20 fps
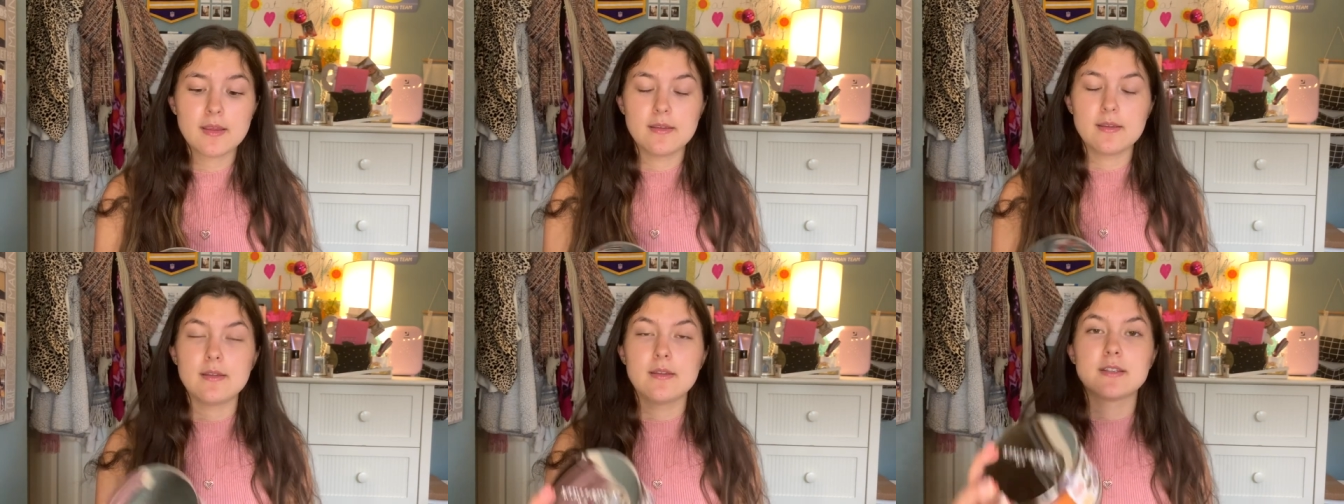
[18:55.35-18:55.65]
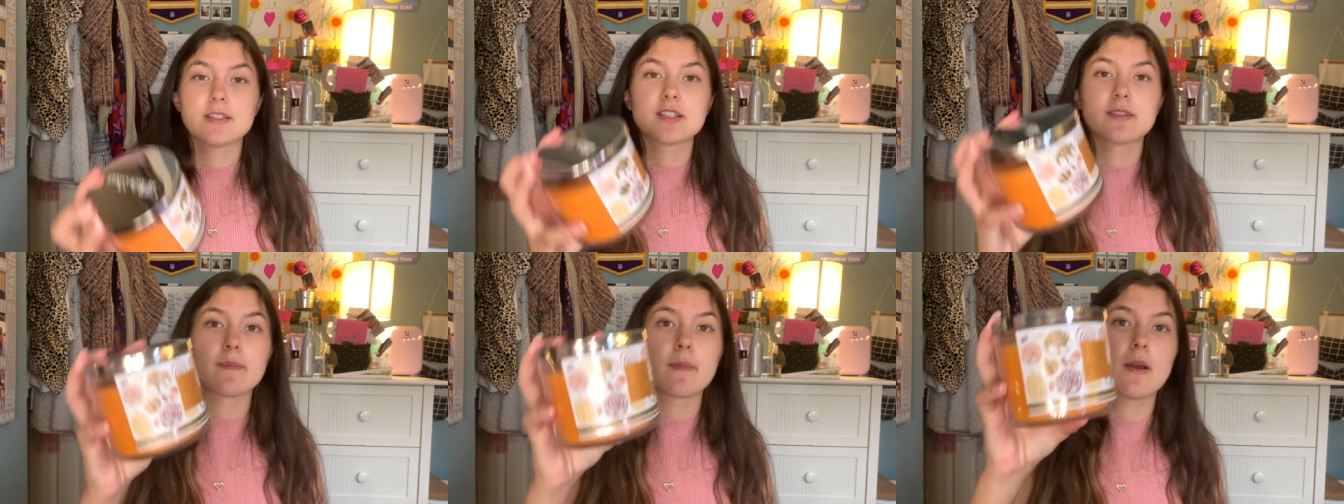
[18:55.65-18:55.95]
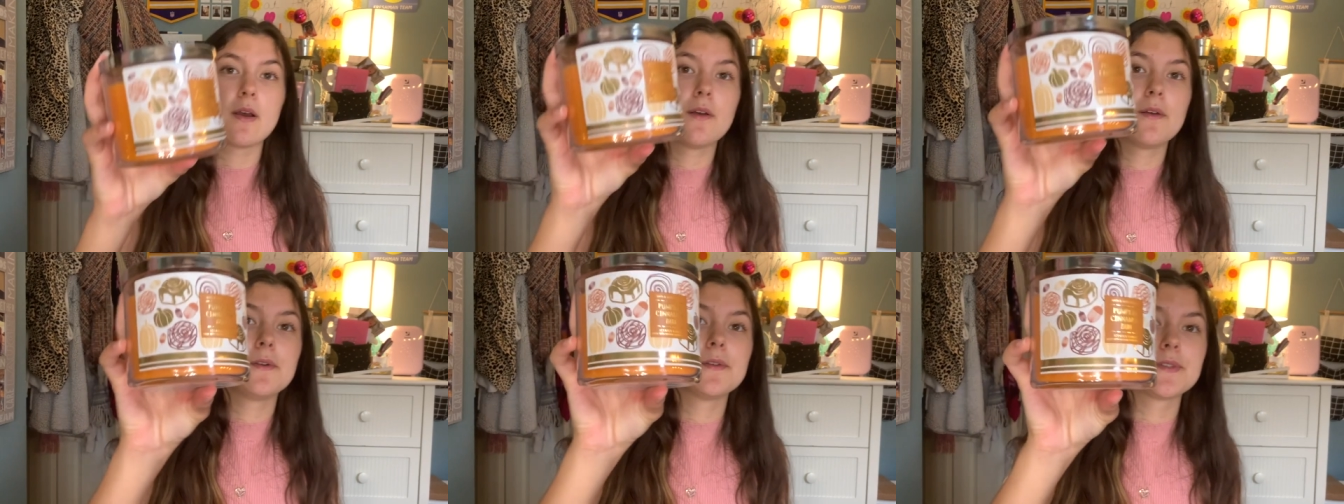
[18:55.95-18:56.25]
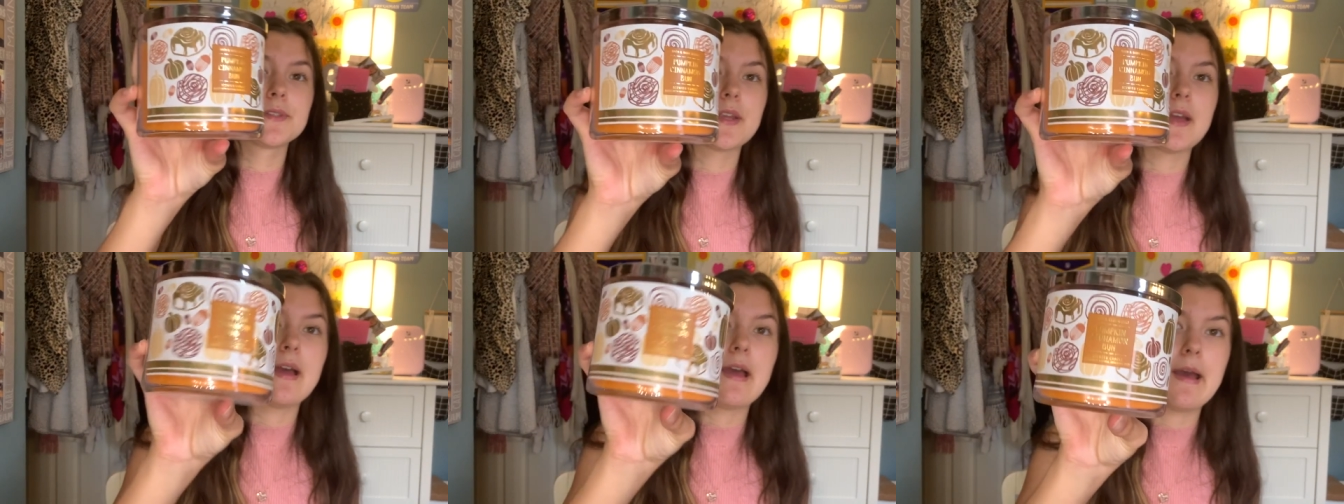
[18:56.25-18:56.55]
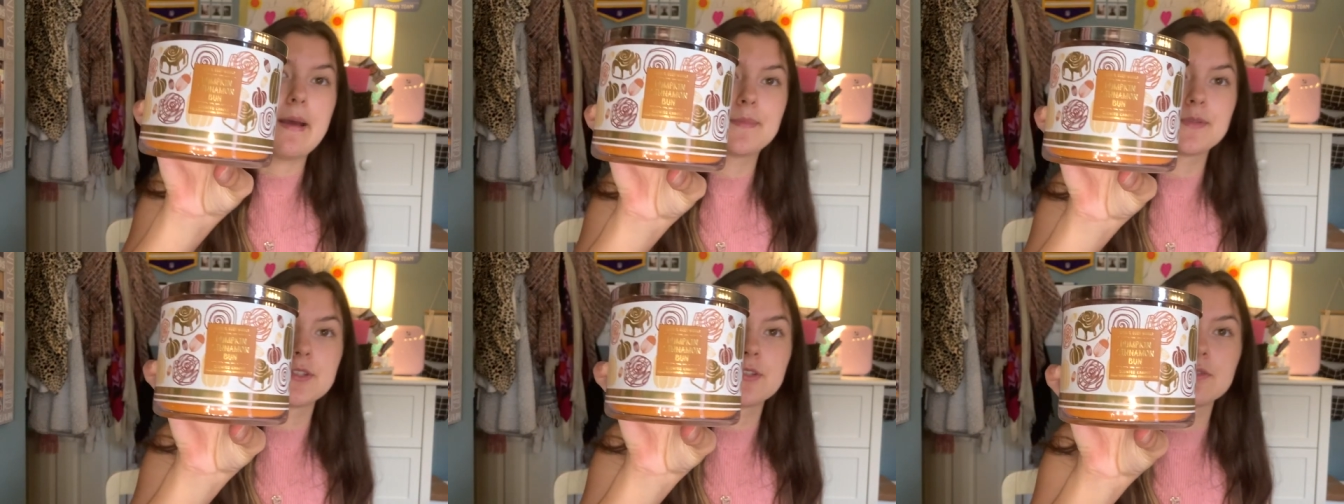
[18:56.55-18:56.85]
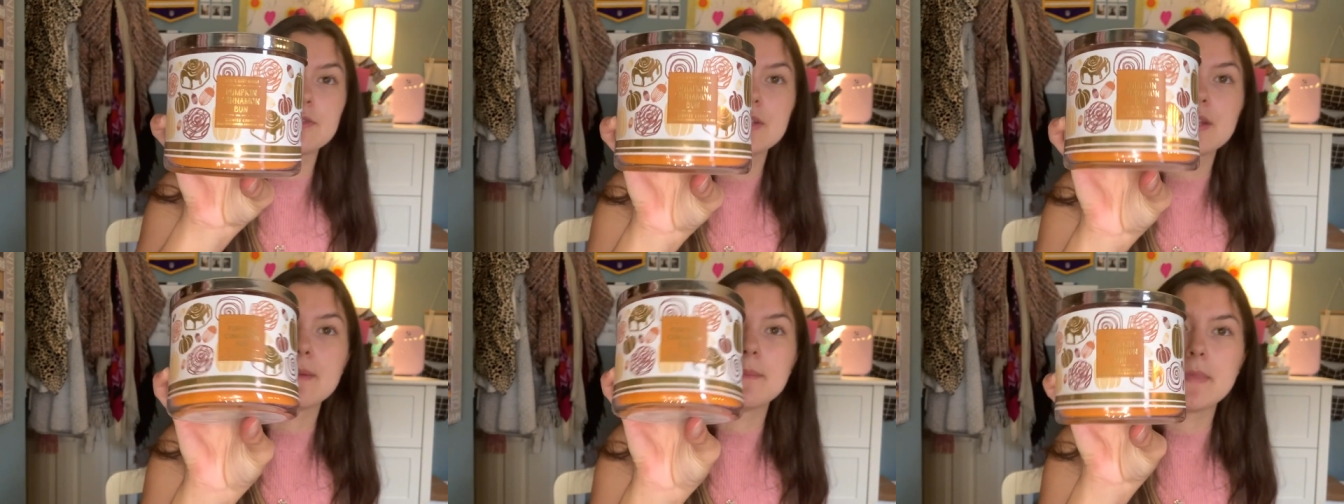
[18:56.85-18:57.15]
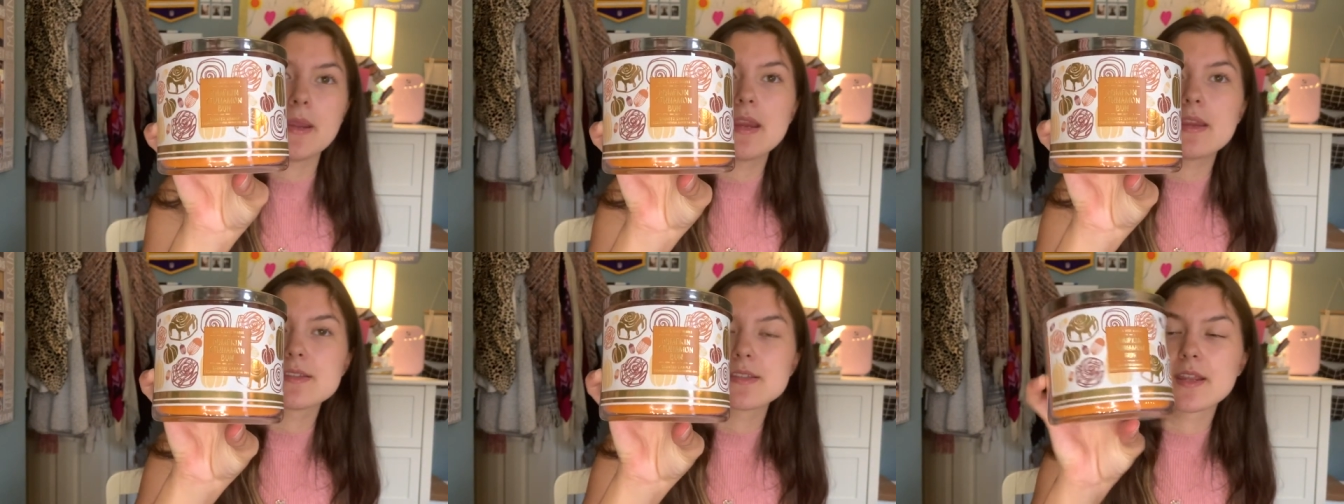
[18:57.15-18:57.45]
It smells absolutely
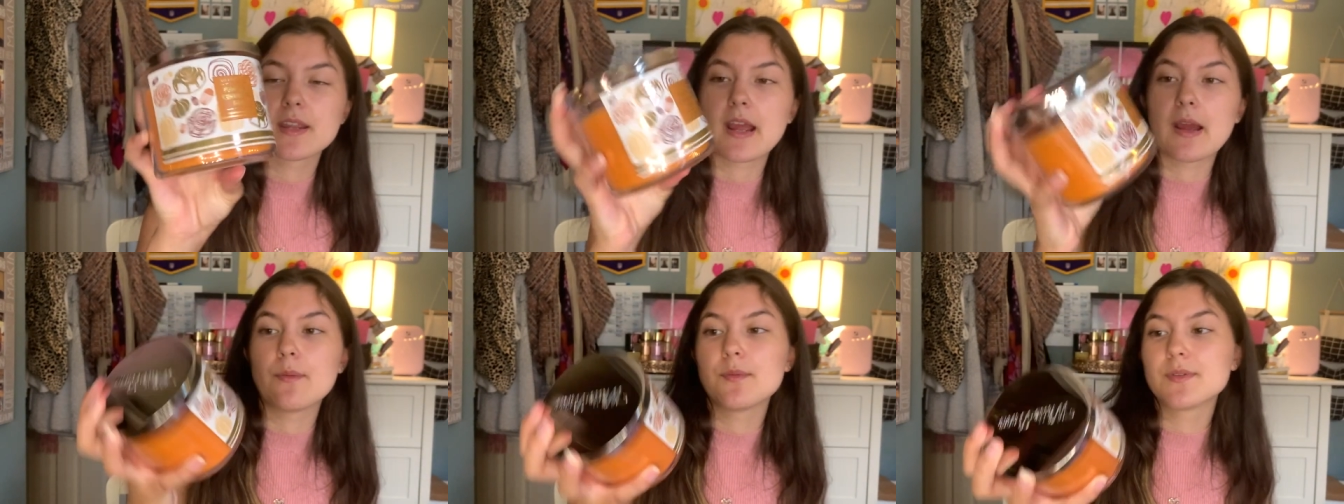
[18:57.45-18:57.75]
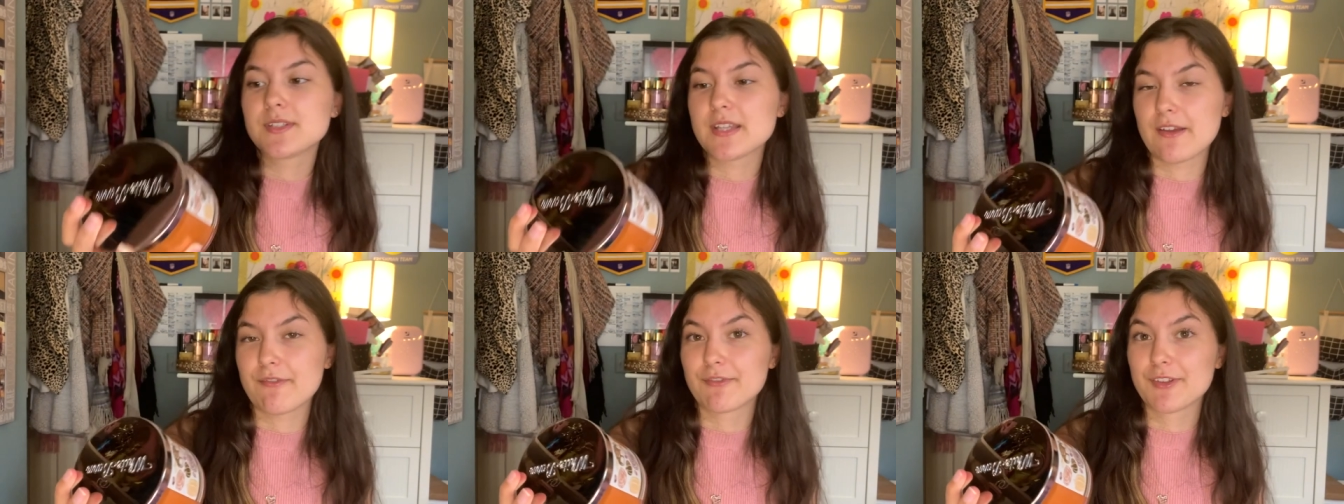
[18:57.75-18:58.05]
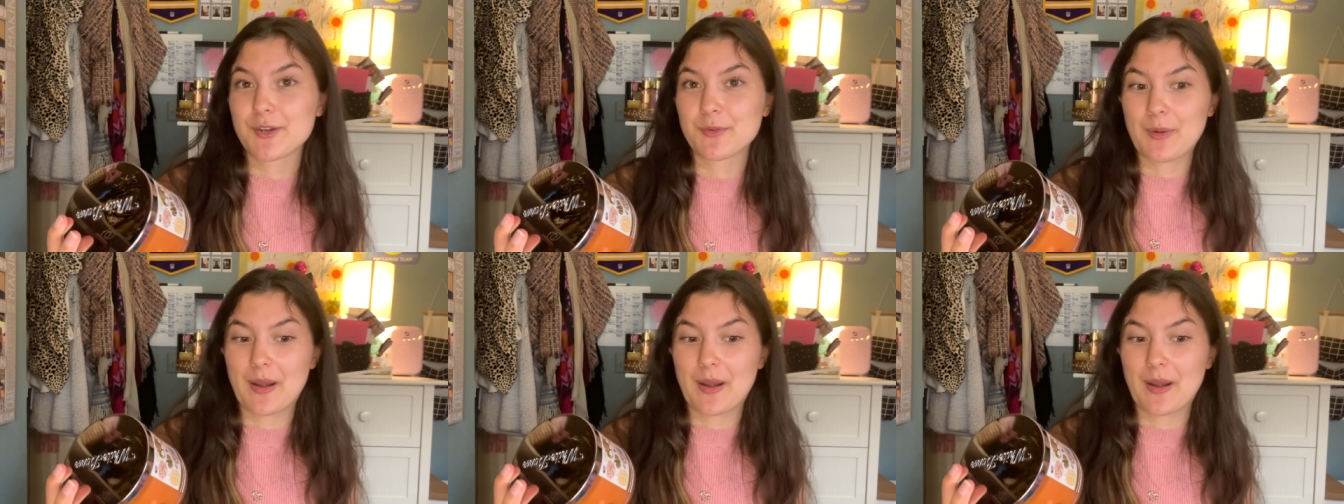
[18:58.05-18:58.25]
amazing. I would definitely